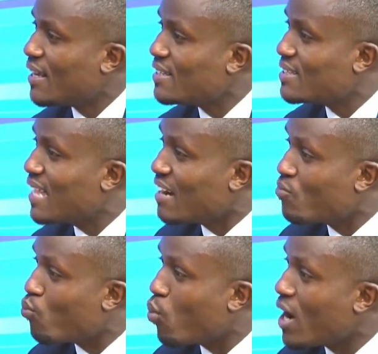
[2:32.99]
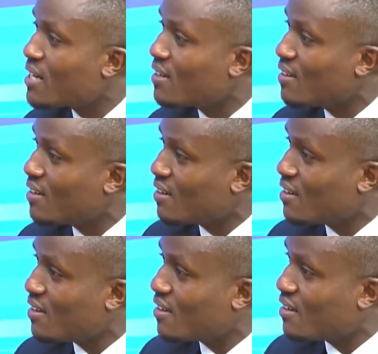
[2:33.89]
Is that what
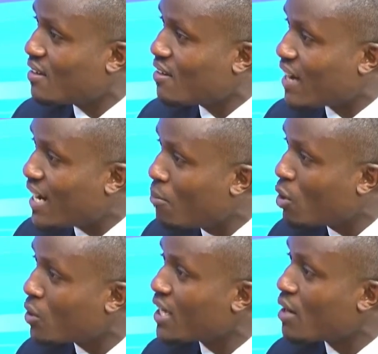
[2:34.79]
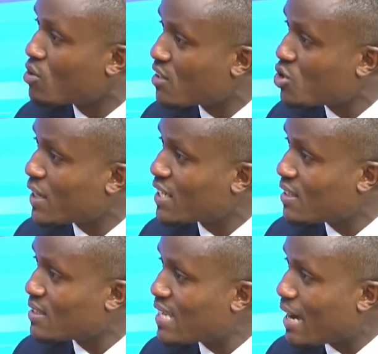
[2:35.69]
Raila Odinga was expecting
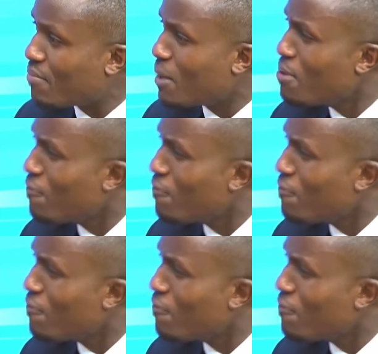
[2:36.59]
this time. That mm -hmm.